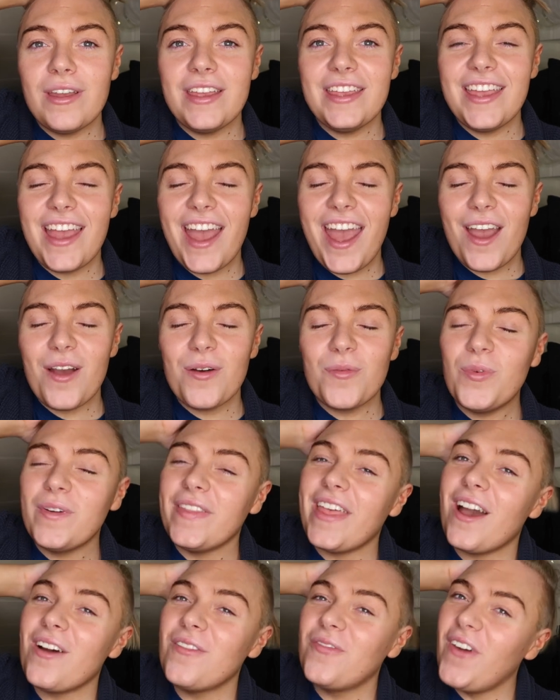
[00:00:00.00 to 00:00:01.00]
yeah,
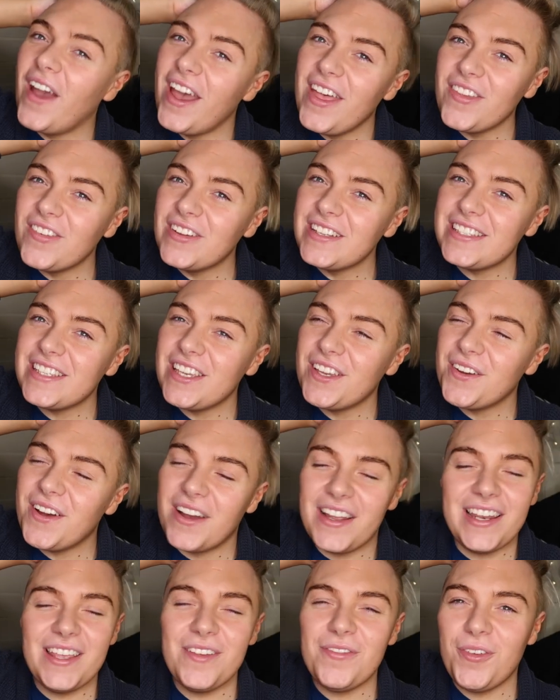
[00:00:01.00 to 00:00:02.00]
without further ado,
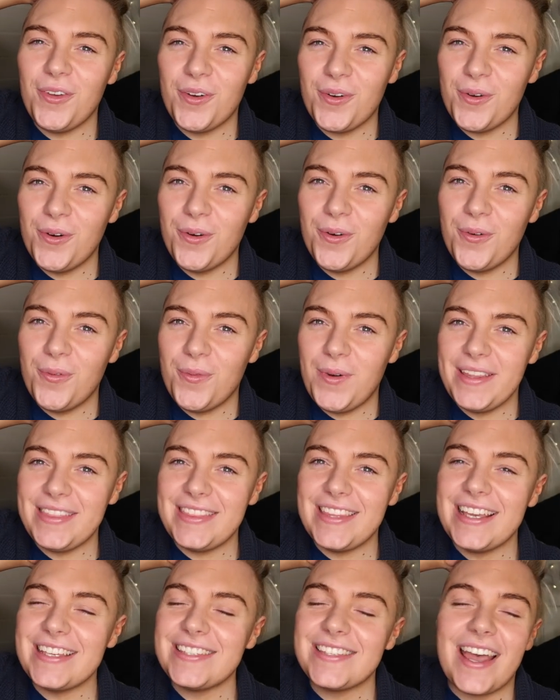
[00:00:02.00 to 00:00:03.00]
I'll leave you all
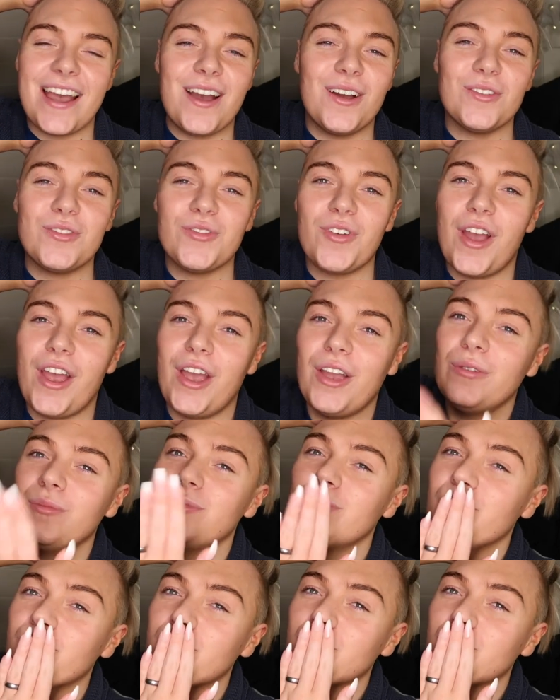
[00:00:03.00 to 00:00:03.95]
with this outro.